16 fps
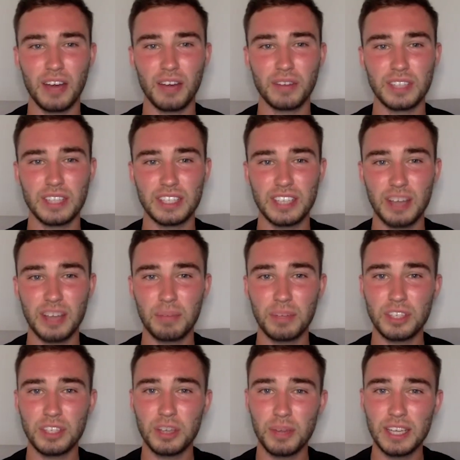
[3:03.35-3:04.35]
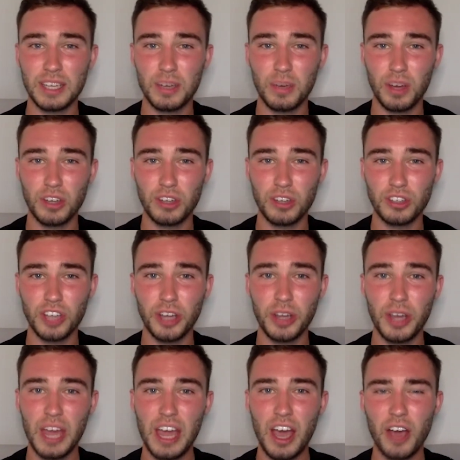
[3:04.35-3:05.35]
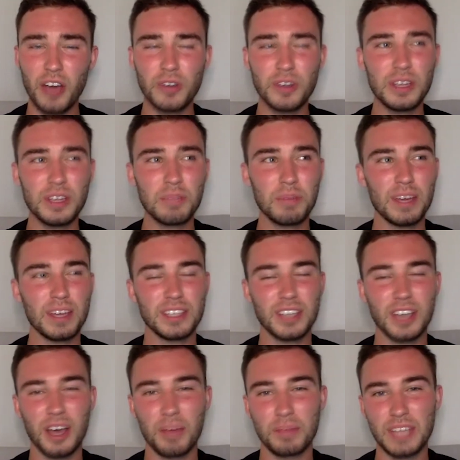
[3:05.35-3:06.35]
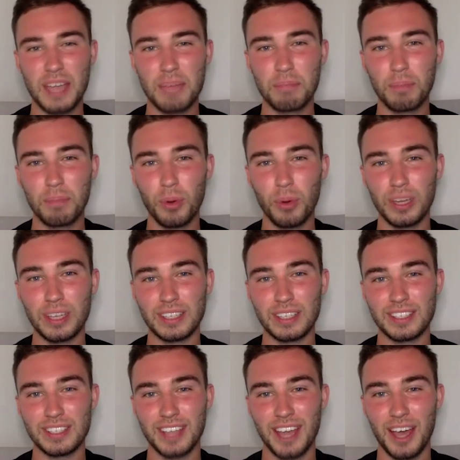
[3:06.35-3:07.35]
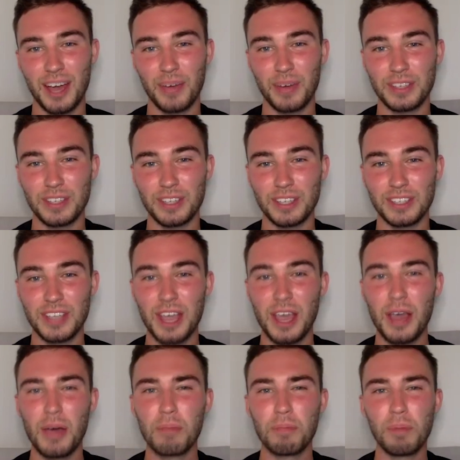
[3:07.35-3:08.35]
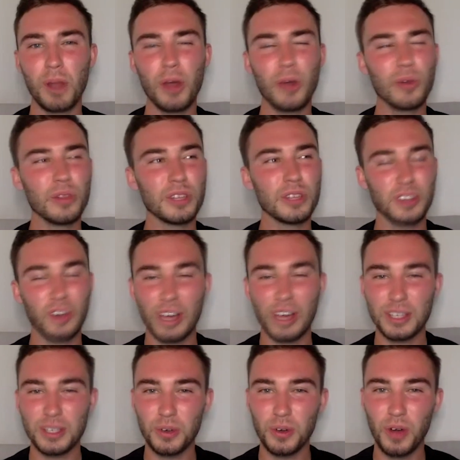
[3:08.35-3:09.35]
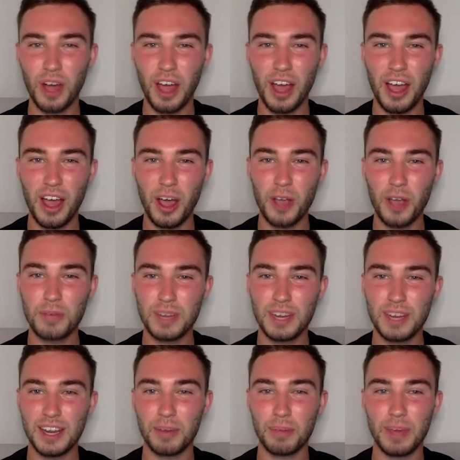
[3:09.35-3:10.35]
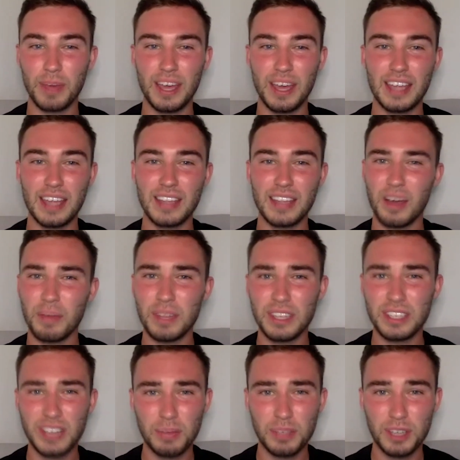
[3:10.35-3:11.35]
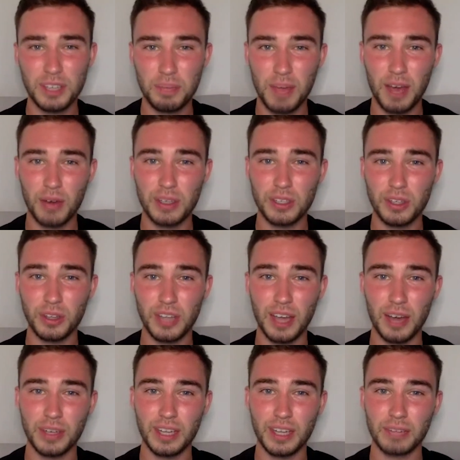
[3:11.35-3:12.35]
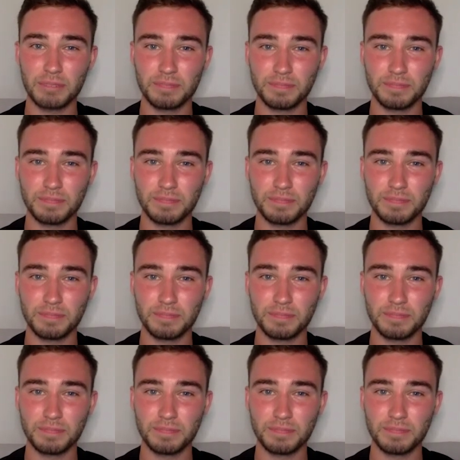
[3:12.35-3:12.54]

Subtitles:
Obviously championship leader Guan Yu Zhou only picked up 10 points, which has blown the title open a little bit. The championship battle is on now, isn't it?